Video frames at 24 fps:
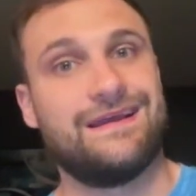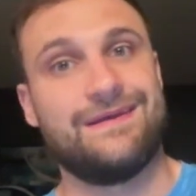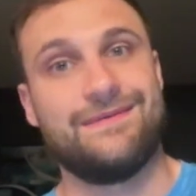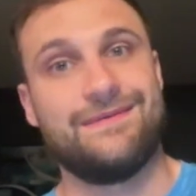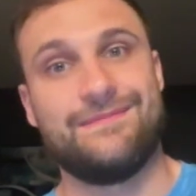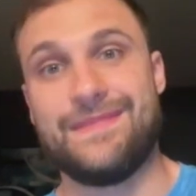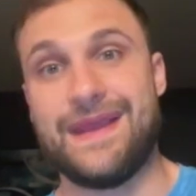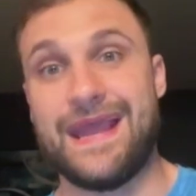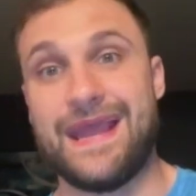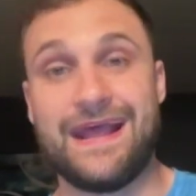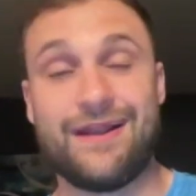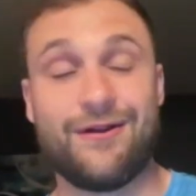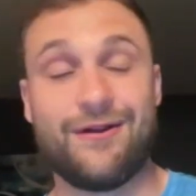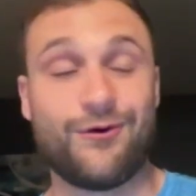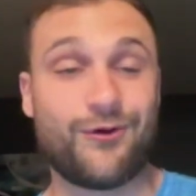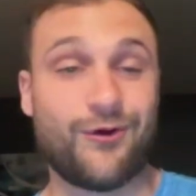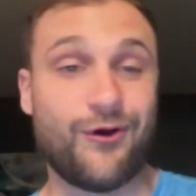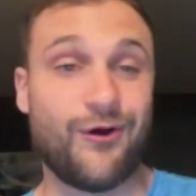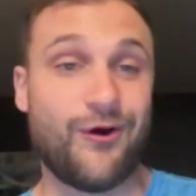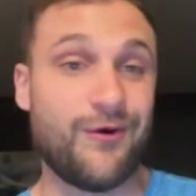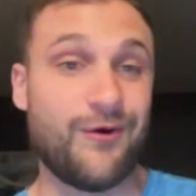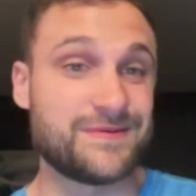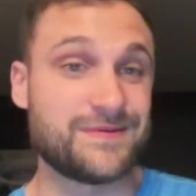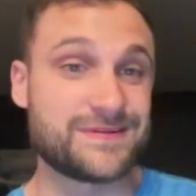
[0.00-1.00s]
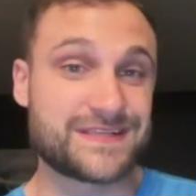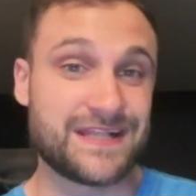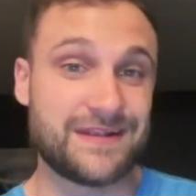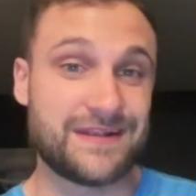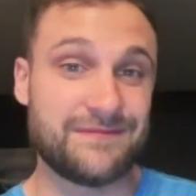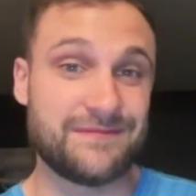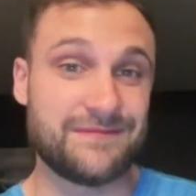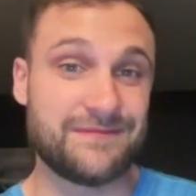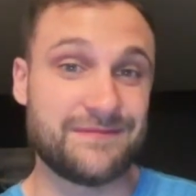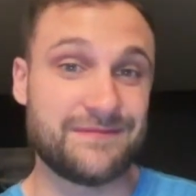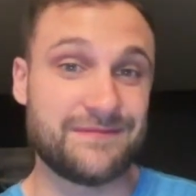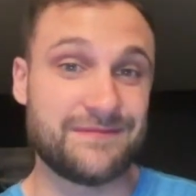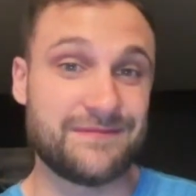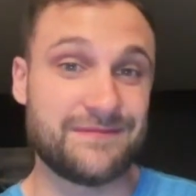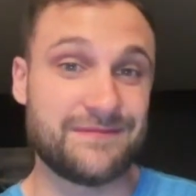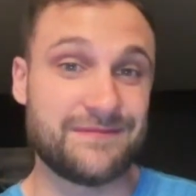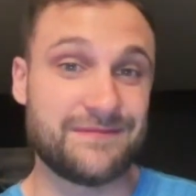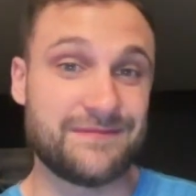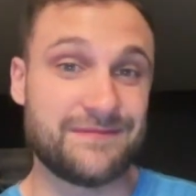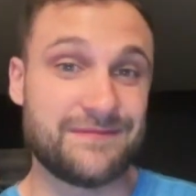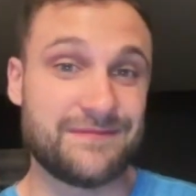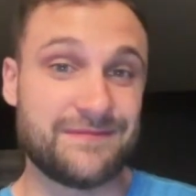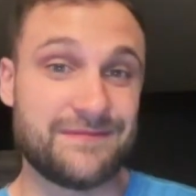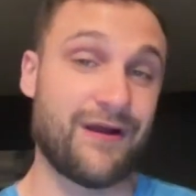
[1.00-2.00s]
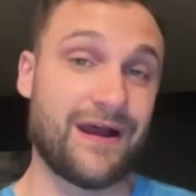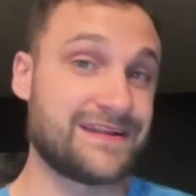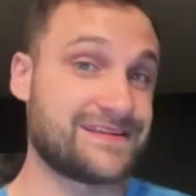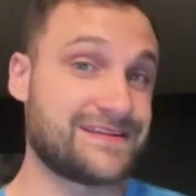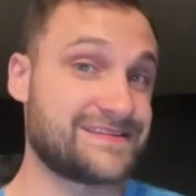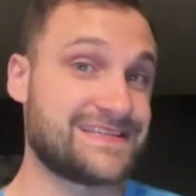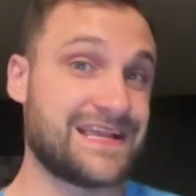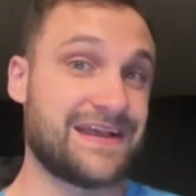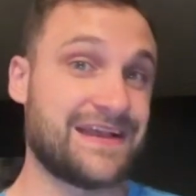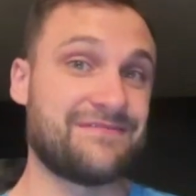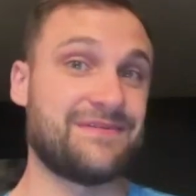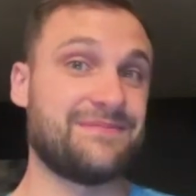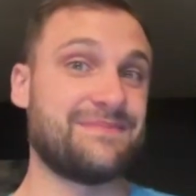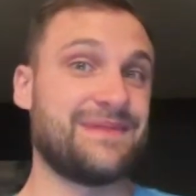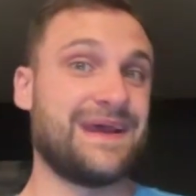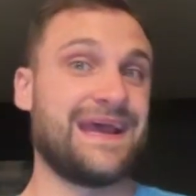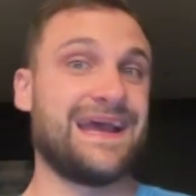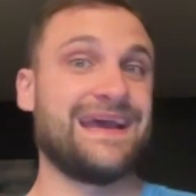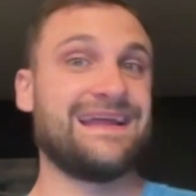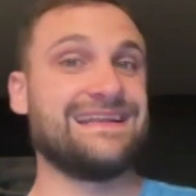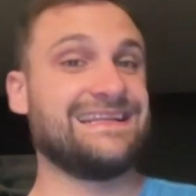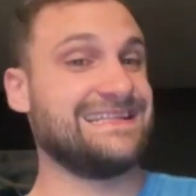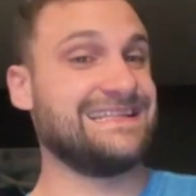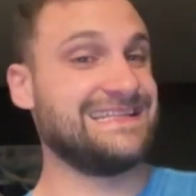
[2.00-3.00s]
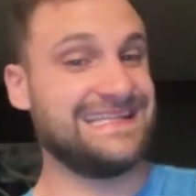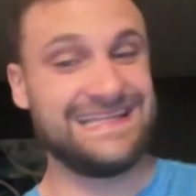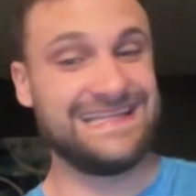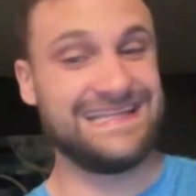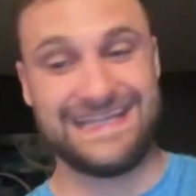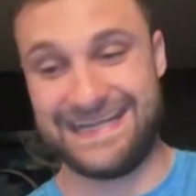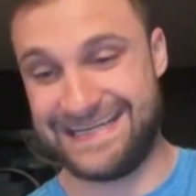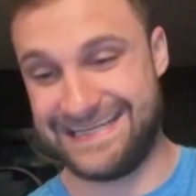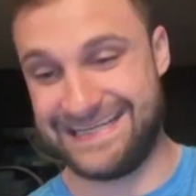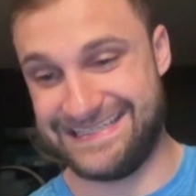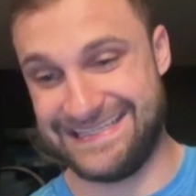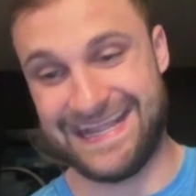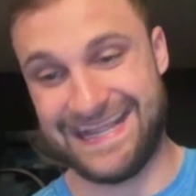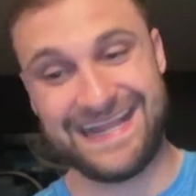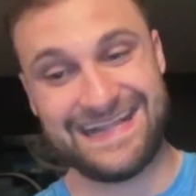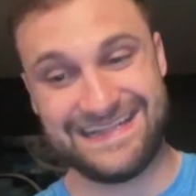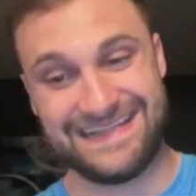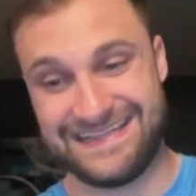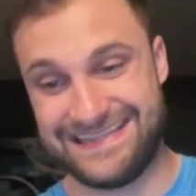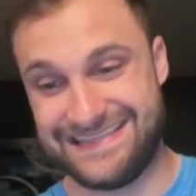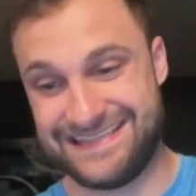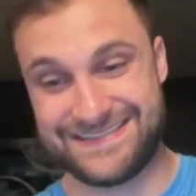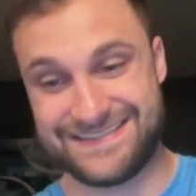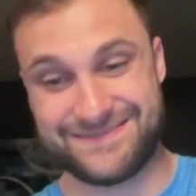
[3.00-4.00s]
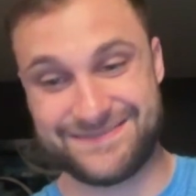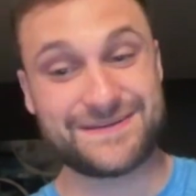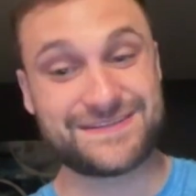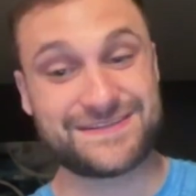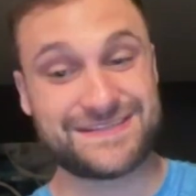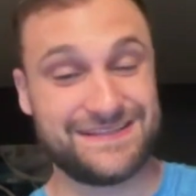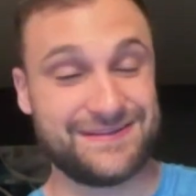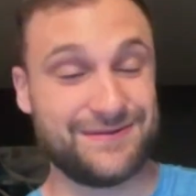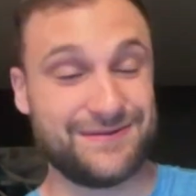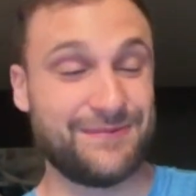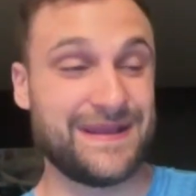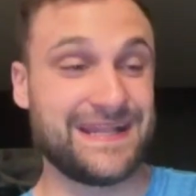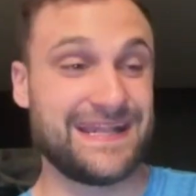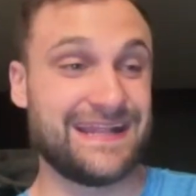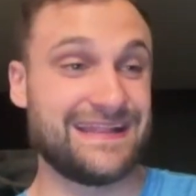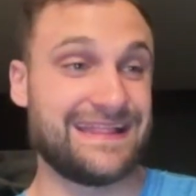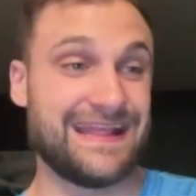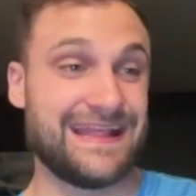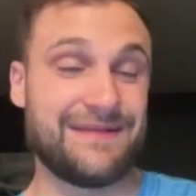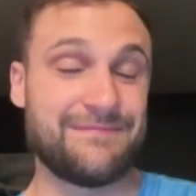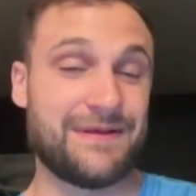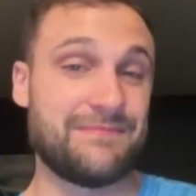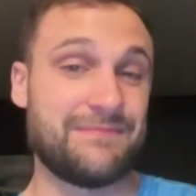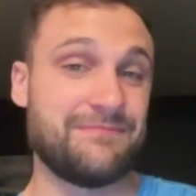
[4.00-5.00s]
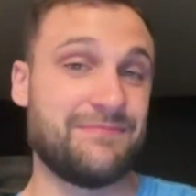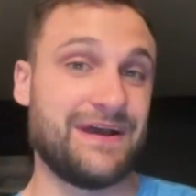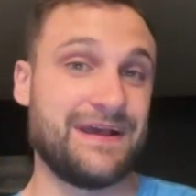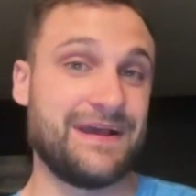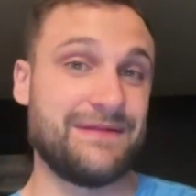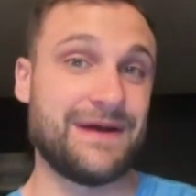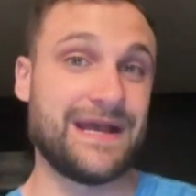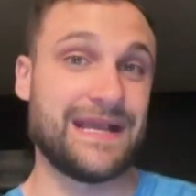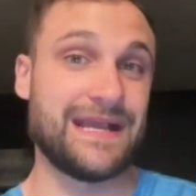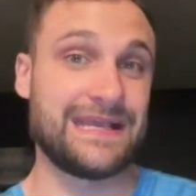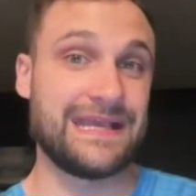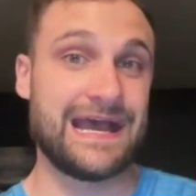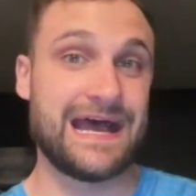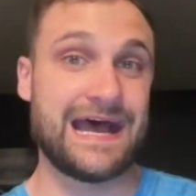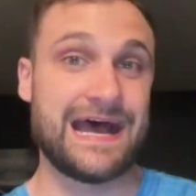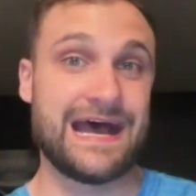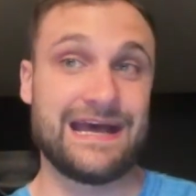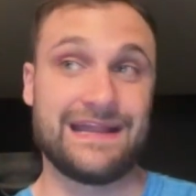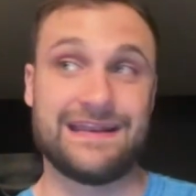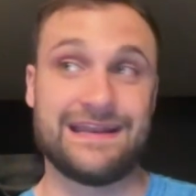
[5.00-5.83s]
man, Oklahoma's gonna be tough to beat 4 out of 7, man. That especially the way that they've been playing, my God.